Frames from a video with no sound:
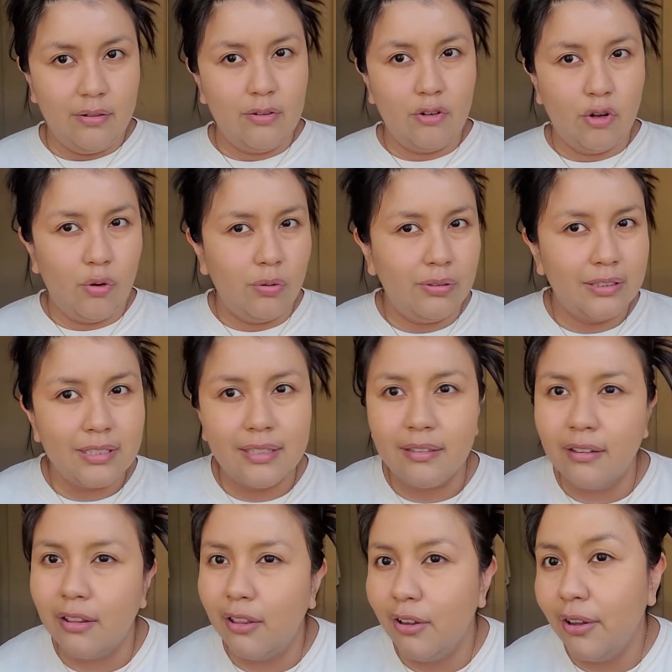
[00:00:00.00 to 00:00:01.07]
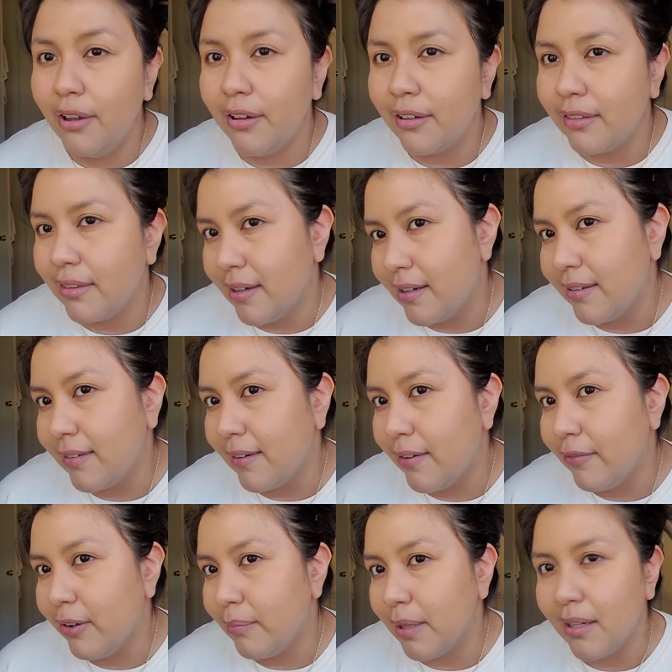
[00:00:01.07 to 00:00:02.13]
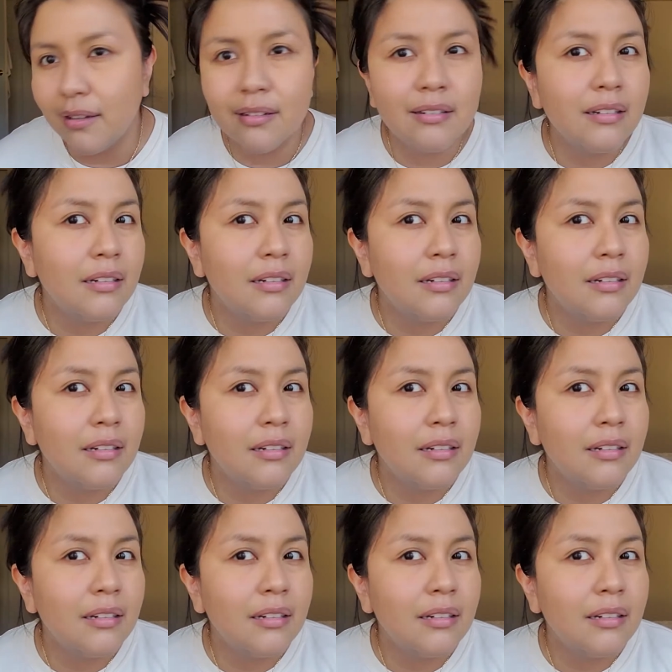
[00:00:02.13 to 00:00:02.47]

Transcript: golden look that it's giving me.